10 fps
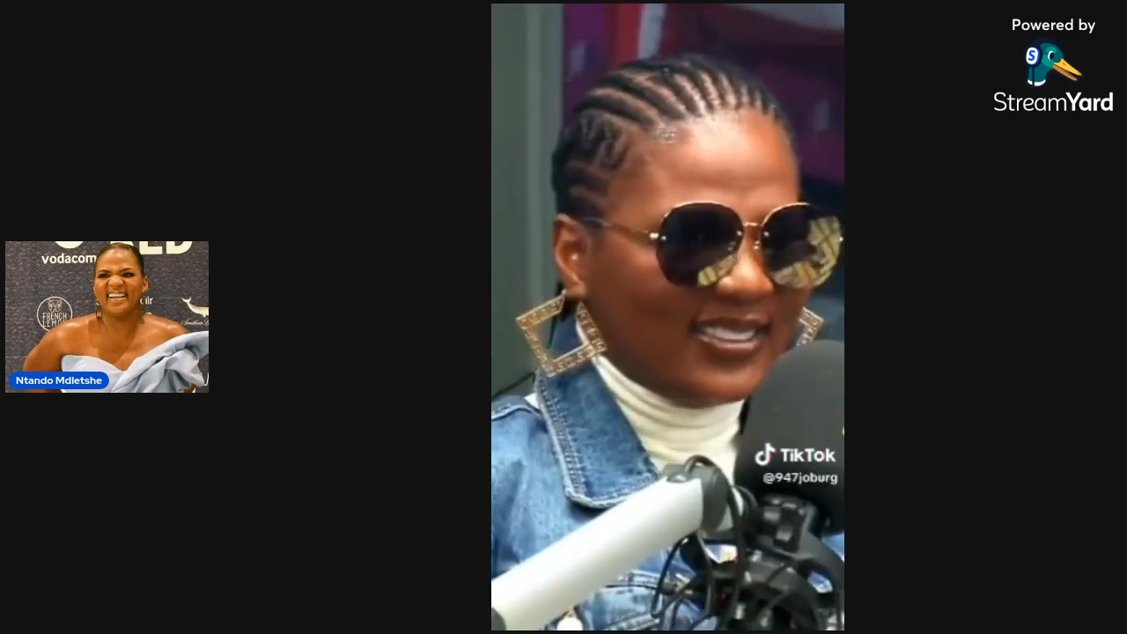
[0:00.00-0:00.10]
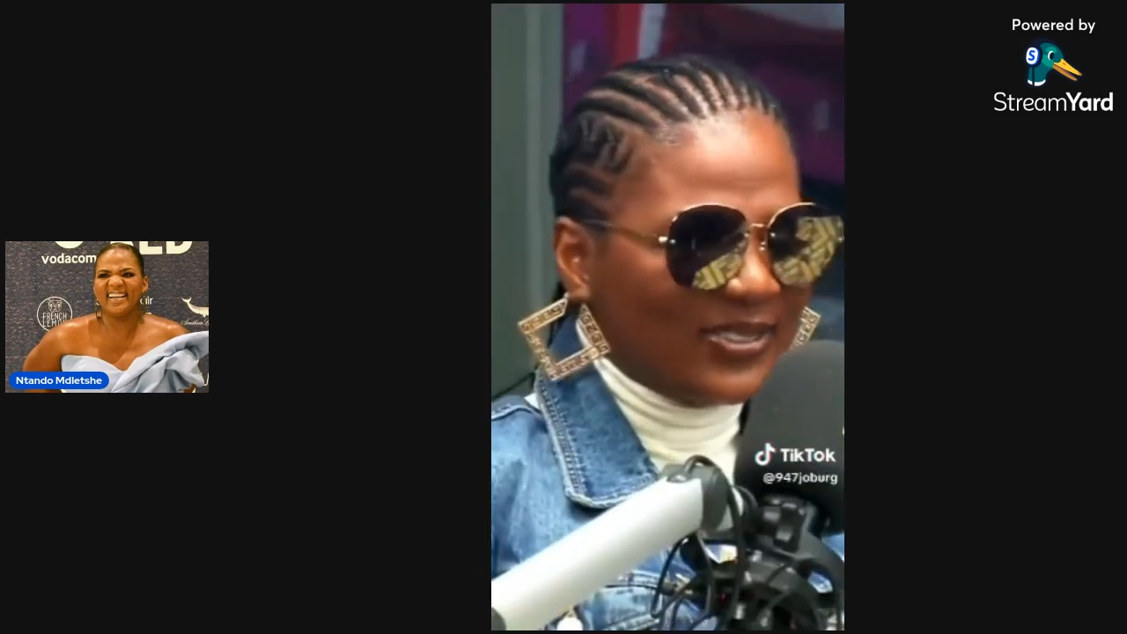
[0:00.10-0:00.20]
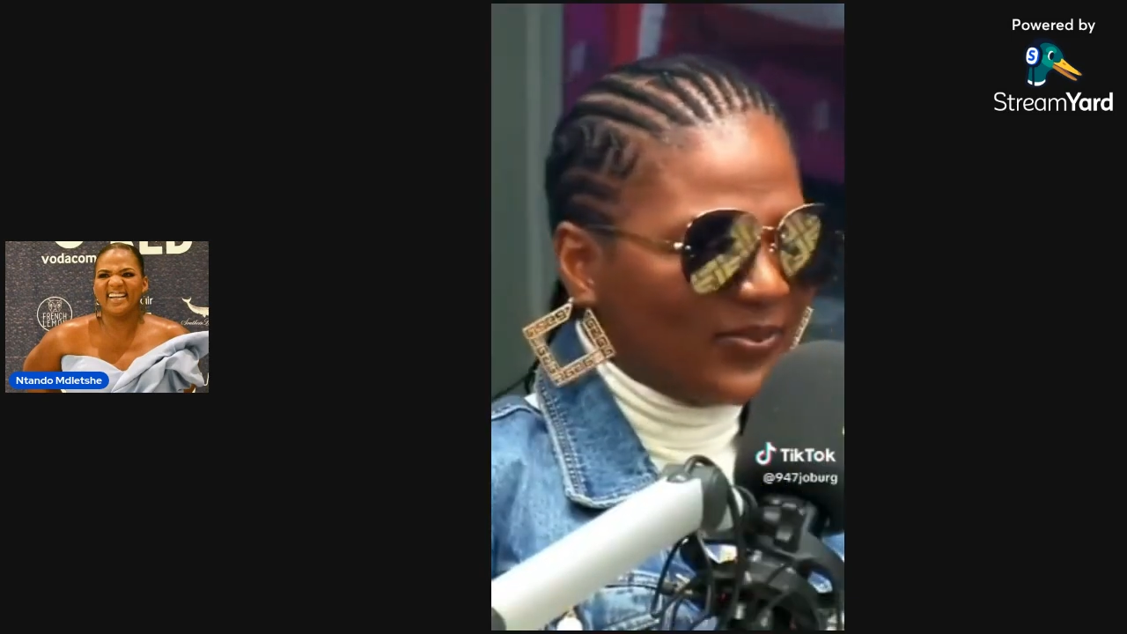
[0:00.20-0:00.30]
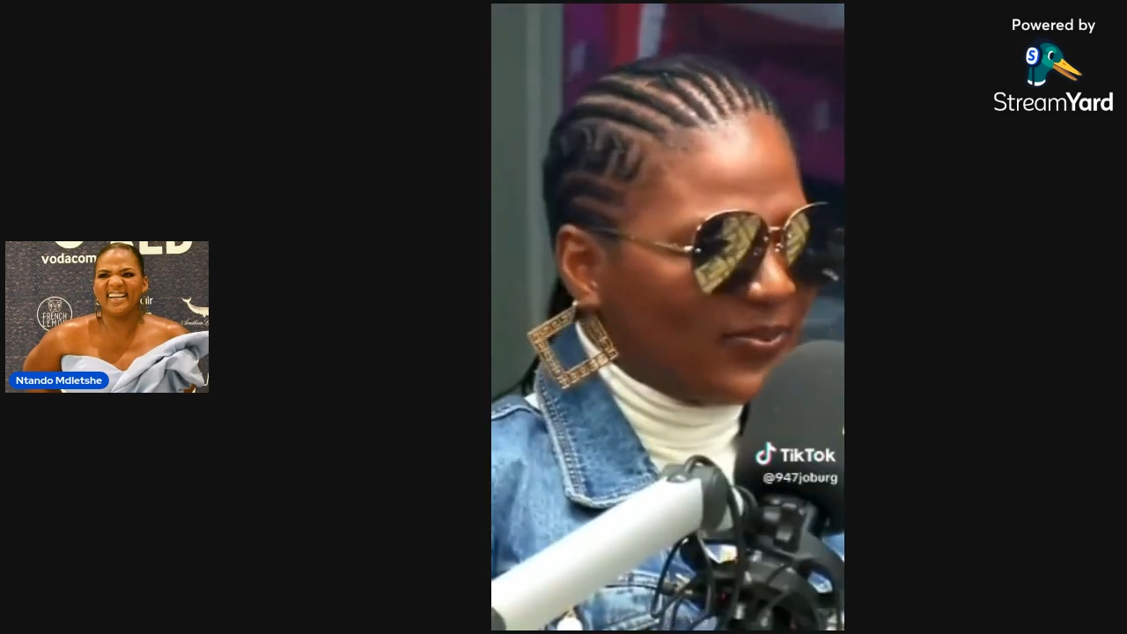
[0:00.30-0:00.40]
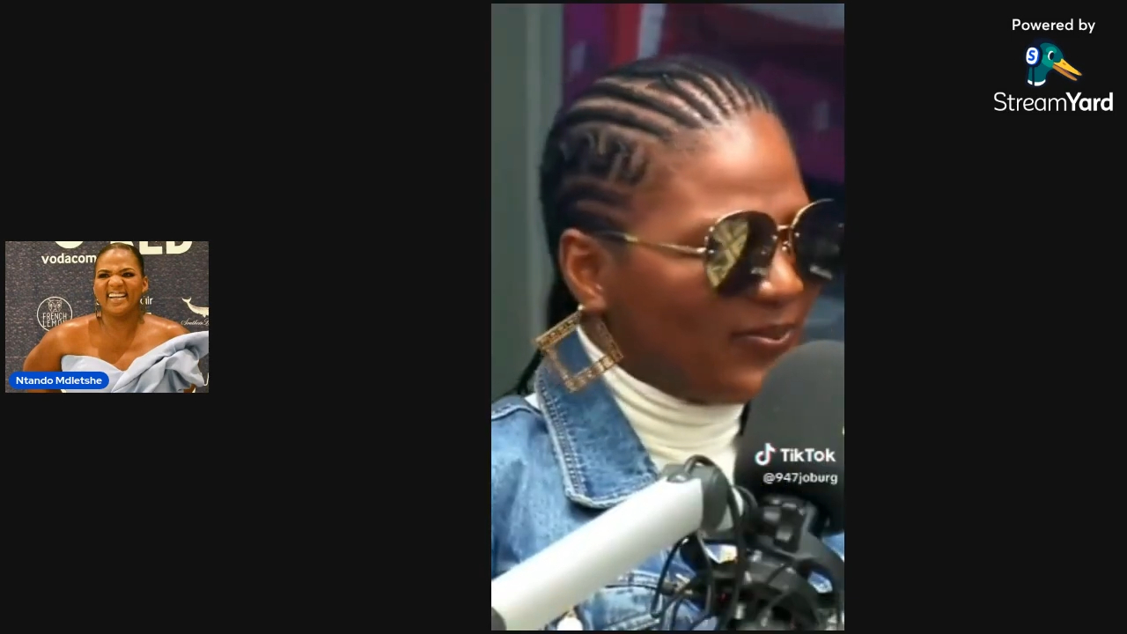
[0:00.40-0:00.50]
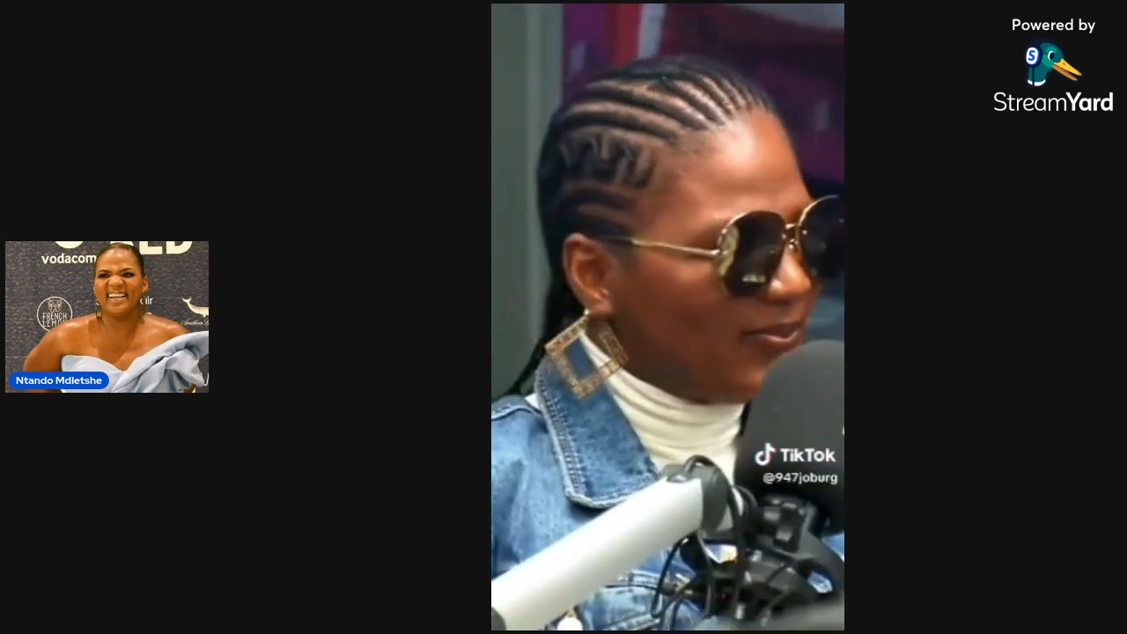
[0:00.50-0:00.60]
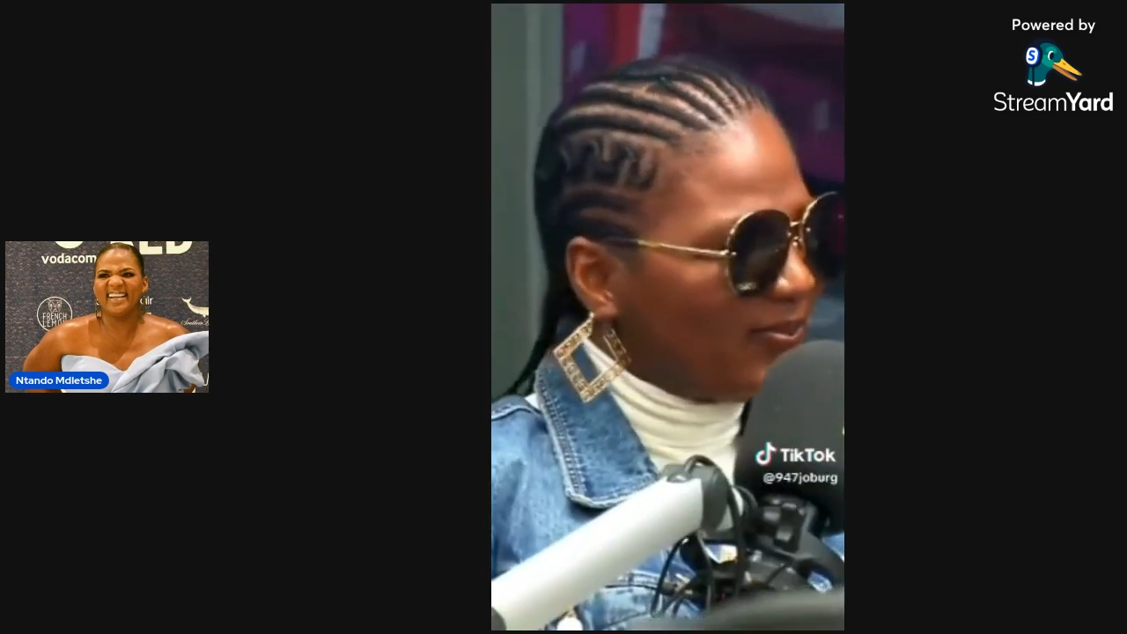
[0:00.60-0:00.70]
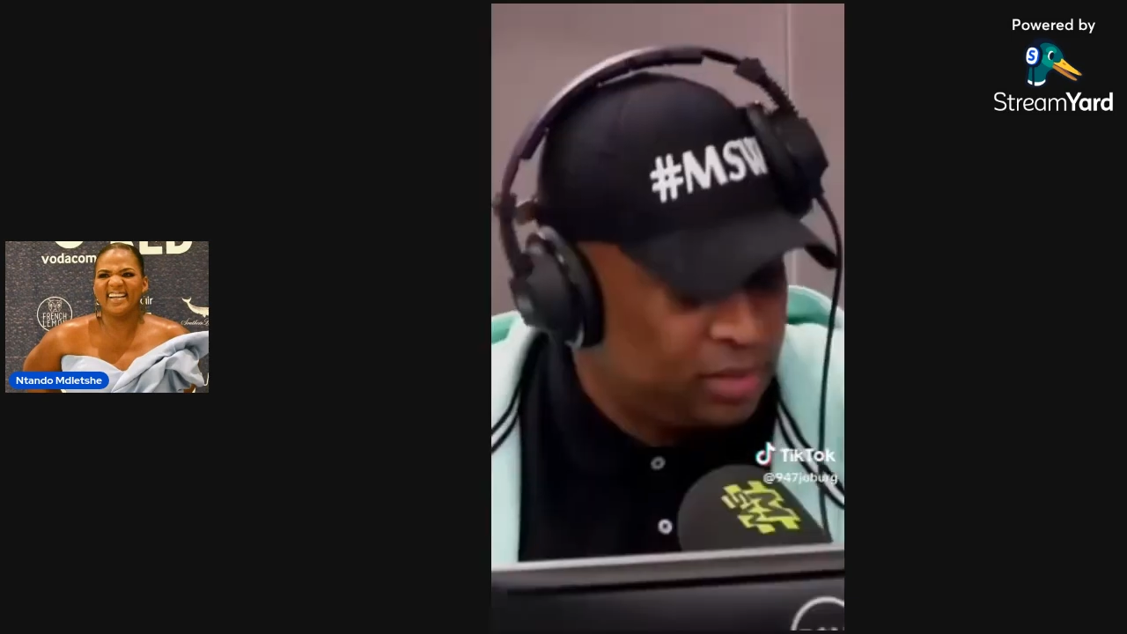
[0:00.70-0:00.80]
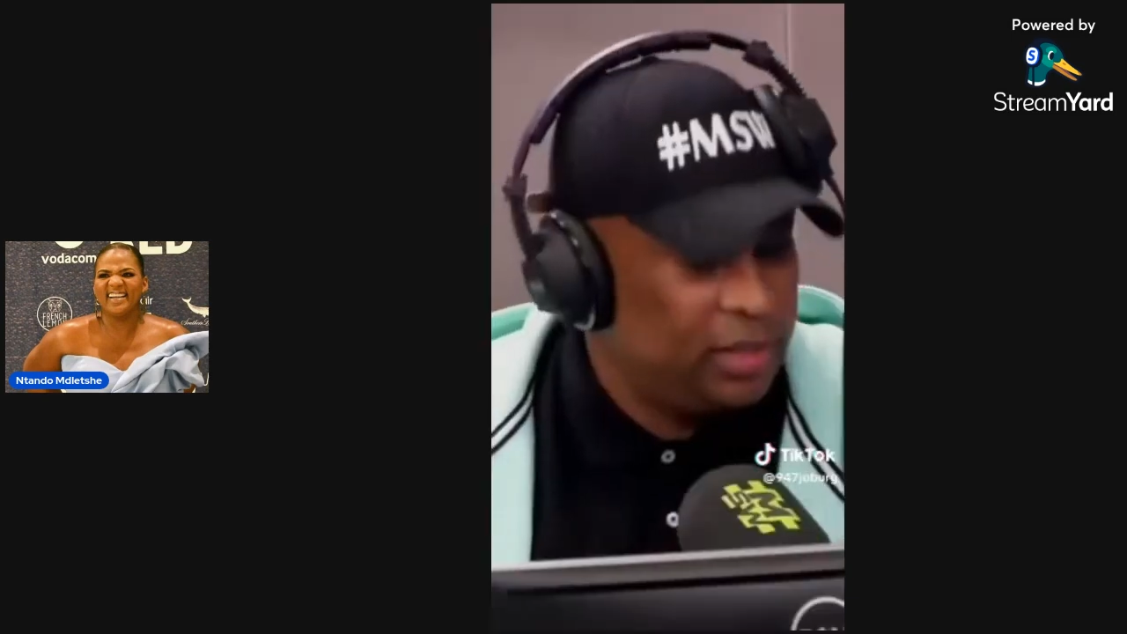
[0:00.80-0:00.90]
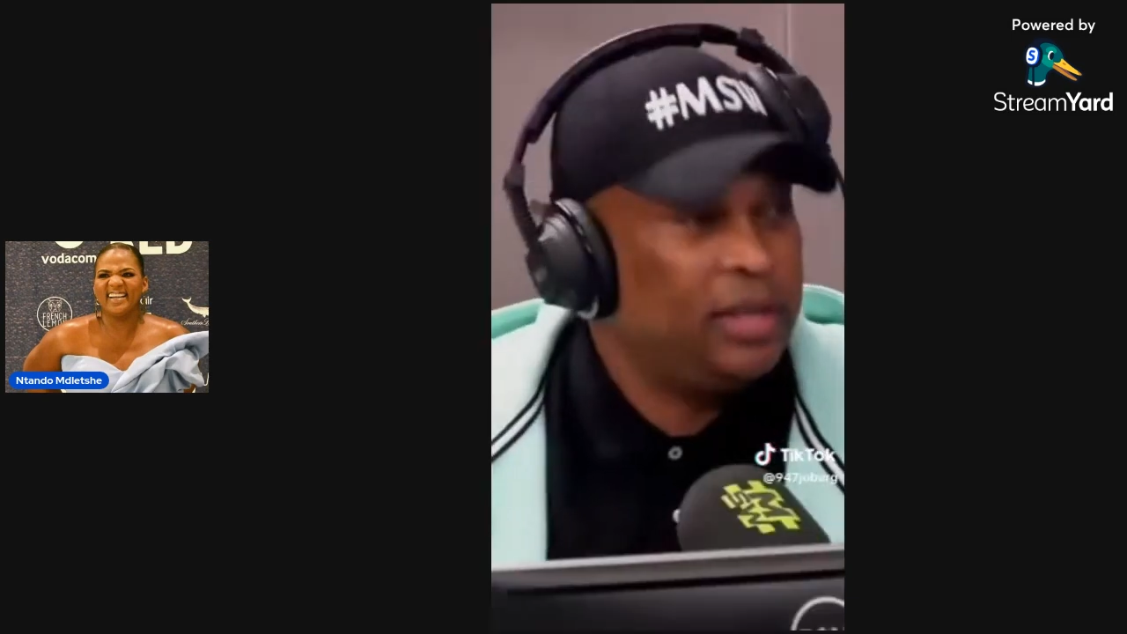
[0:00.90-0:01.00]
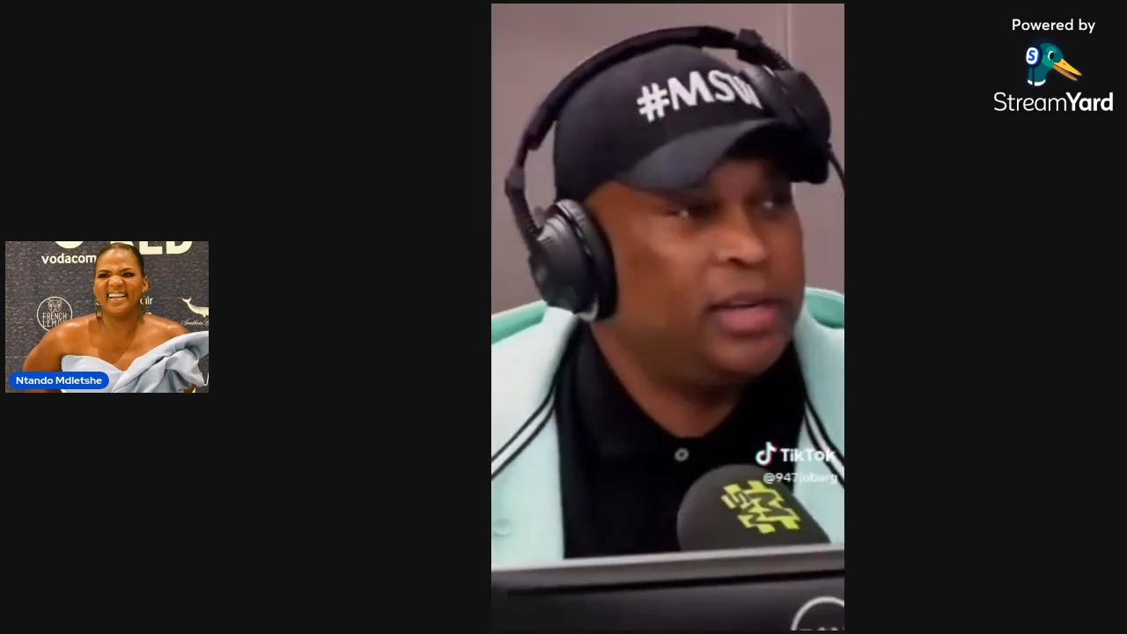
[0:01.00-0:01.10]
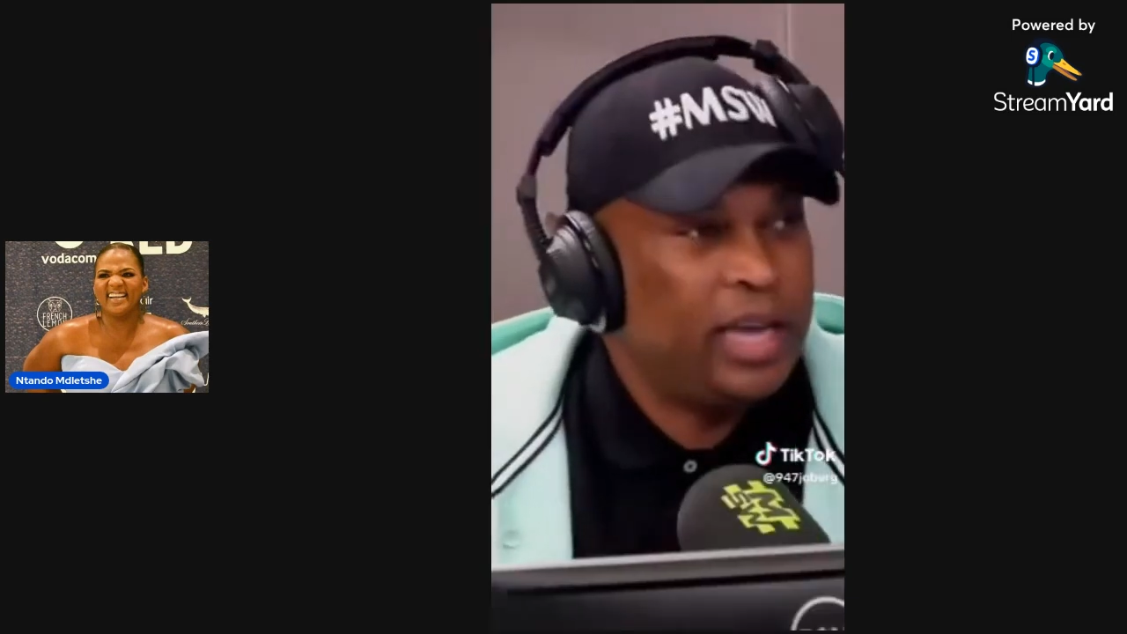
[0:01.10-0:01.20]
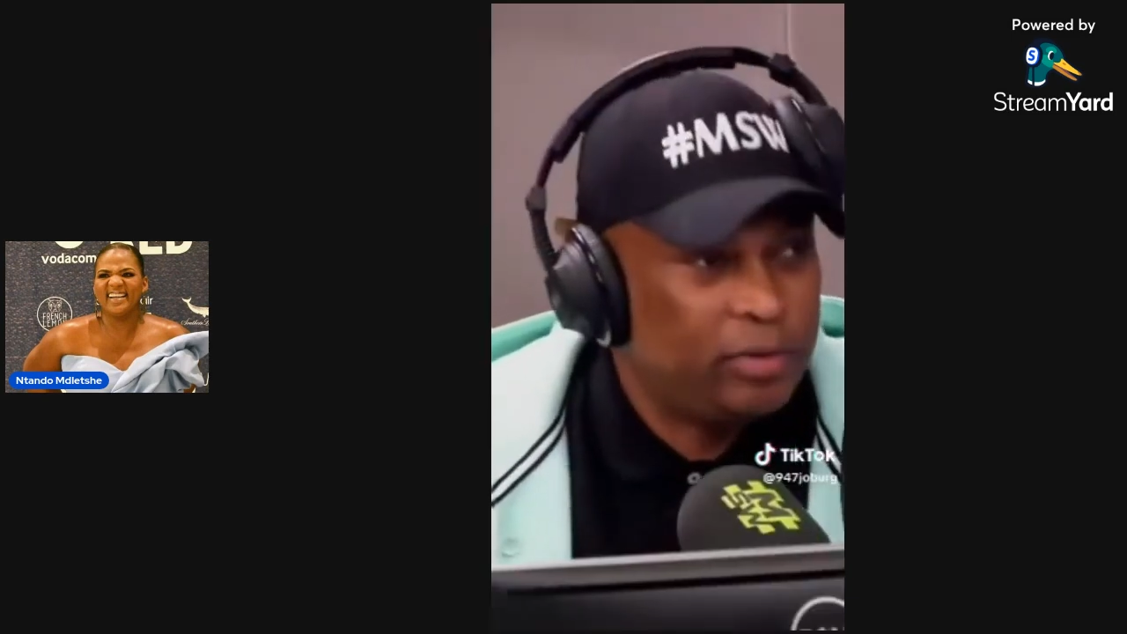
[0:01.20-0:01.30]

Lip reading: This is a